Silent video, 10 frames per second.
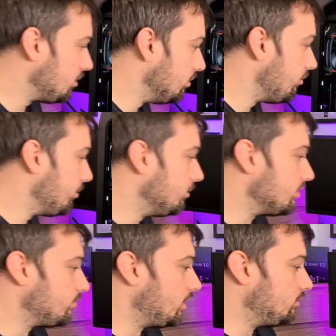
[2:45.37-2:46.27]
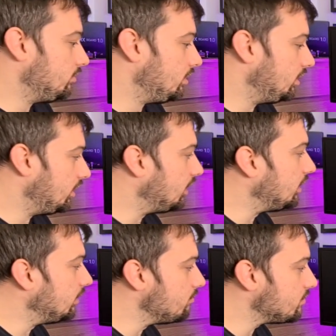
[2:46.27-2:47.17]
in another build as well,
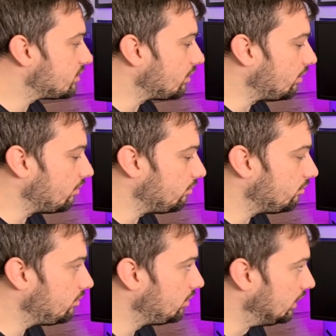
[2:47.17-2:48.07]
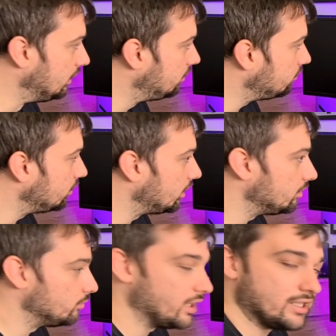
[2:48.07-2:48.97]
so
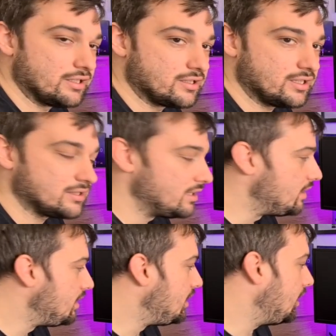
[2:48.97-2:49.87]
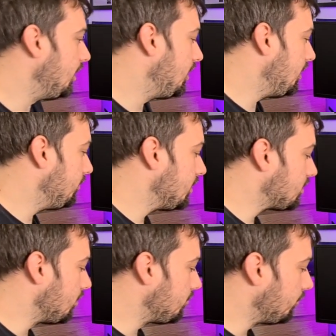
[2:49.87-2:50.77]
we'll get down to this. Anyway,
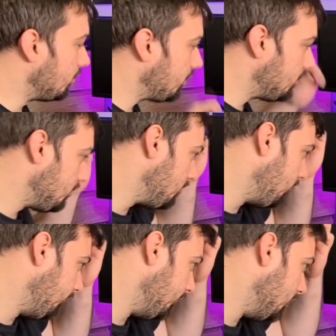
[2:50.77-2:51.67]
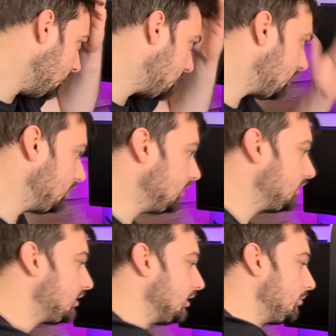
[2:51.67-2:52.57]
so what I'm going to do first
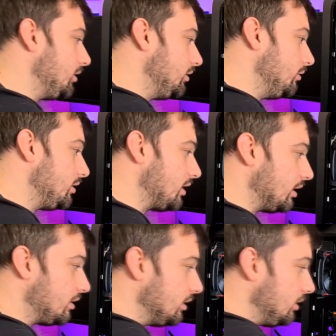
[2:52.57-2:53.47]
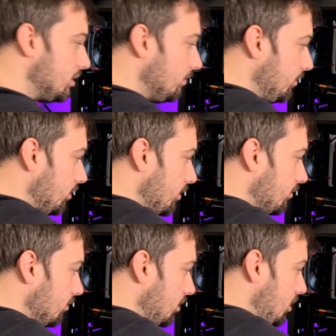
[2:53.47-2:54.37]
is I'm going to take the GPU
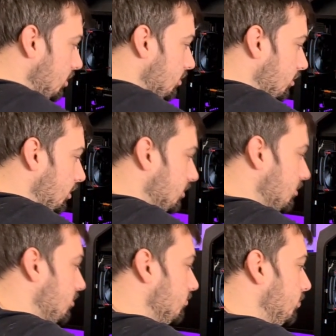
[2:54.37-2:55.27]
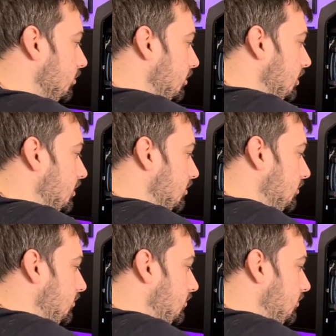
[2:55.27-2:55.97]
out. So let's just unplug that,